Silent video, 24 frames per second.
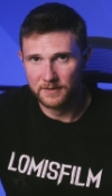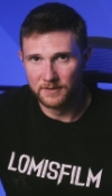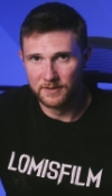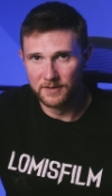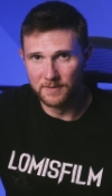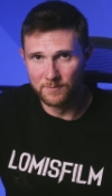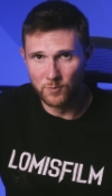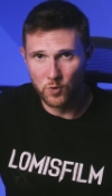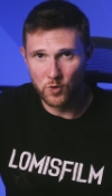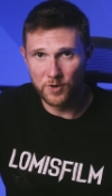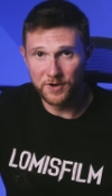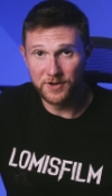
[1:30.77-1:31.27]
The
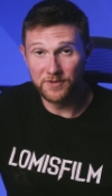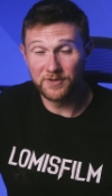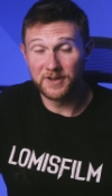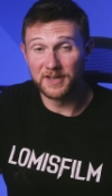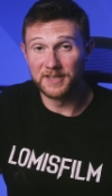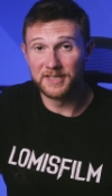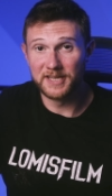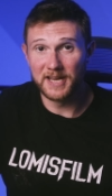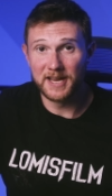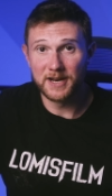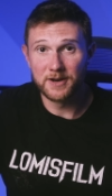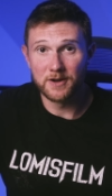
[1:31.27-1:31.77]
more you can
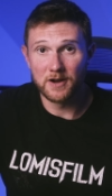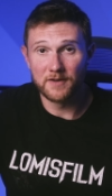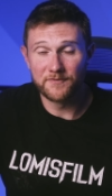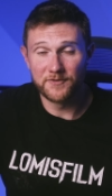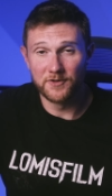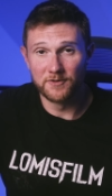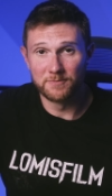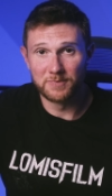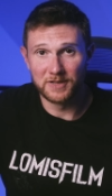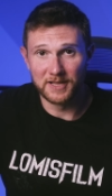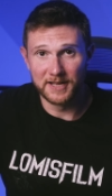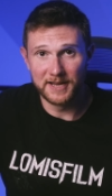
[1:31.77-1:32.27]
take off
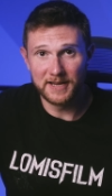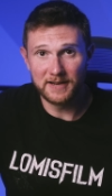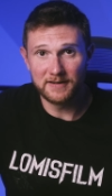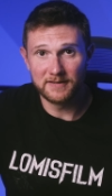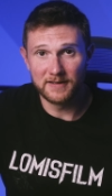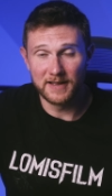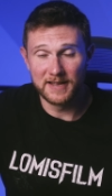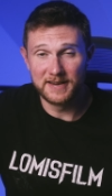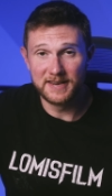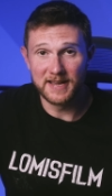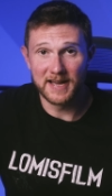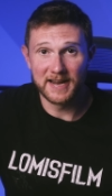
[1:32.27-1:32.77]
your plate
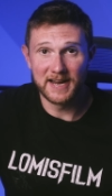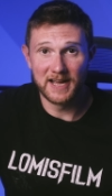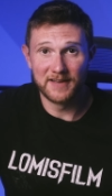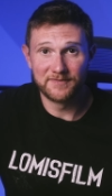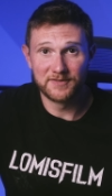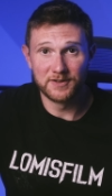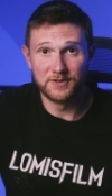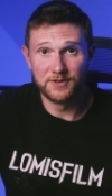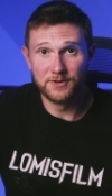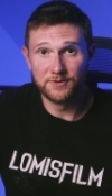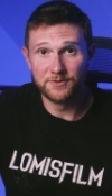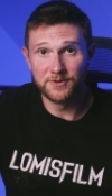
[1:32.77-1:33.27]
and not have
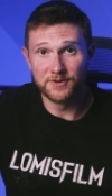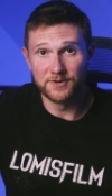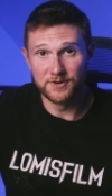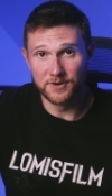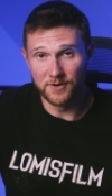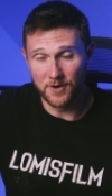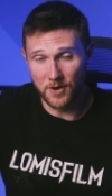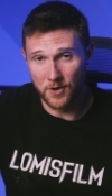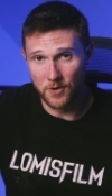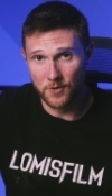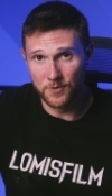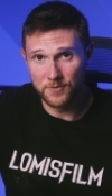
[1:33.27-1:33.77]
to do on
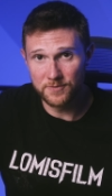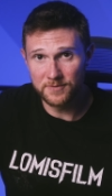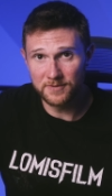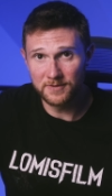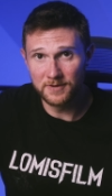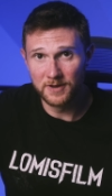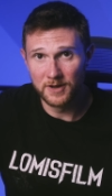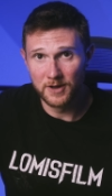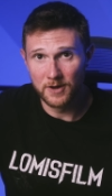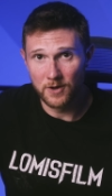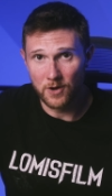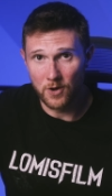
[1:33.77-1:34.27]
your
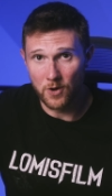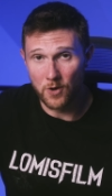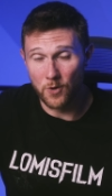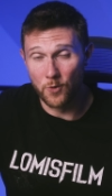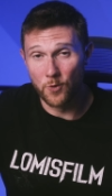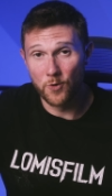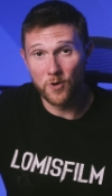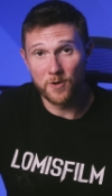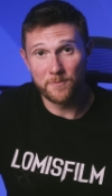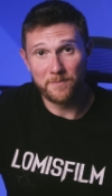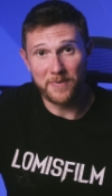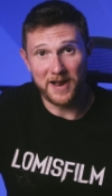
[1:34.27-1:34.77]
own,
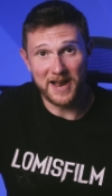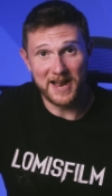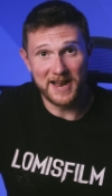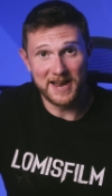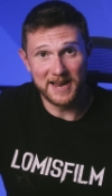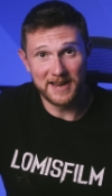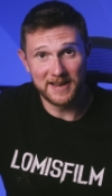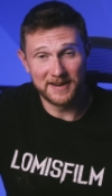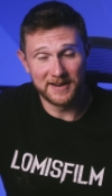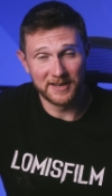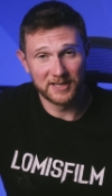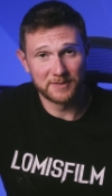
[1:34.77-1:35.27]
or
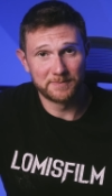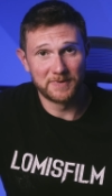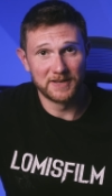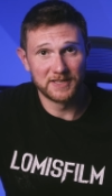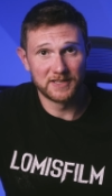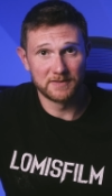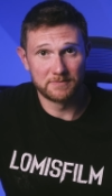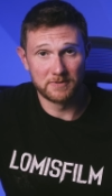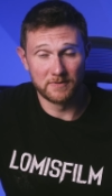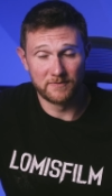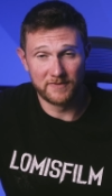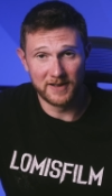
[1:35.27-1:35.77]
pay an
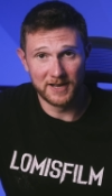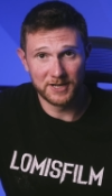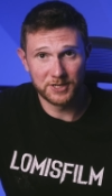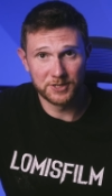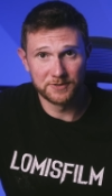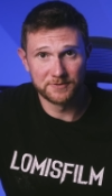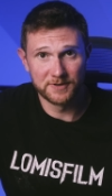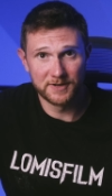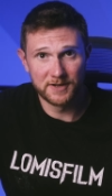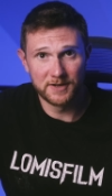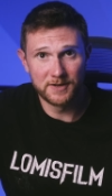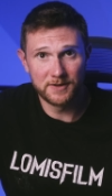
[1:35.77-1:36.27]
expensive
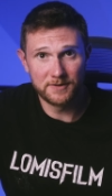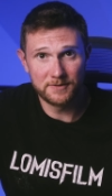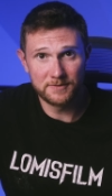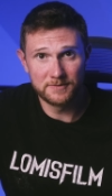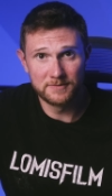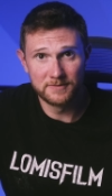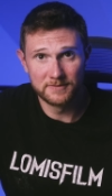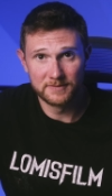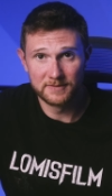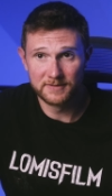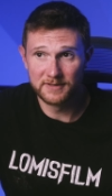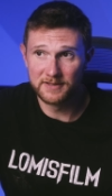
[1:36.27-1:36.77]
professional to
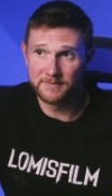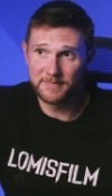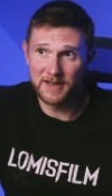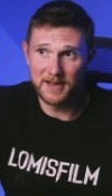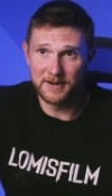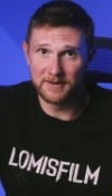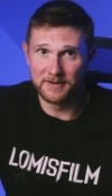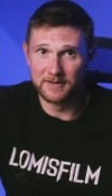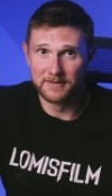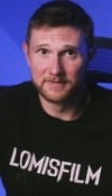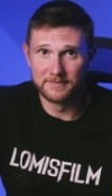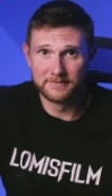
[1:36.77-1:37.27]
do, the
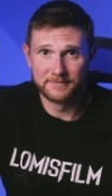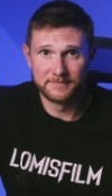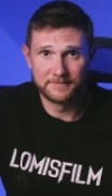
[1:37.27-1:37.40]
better.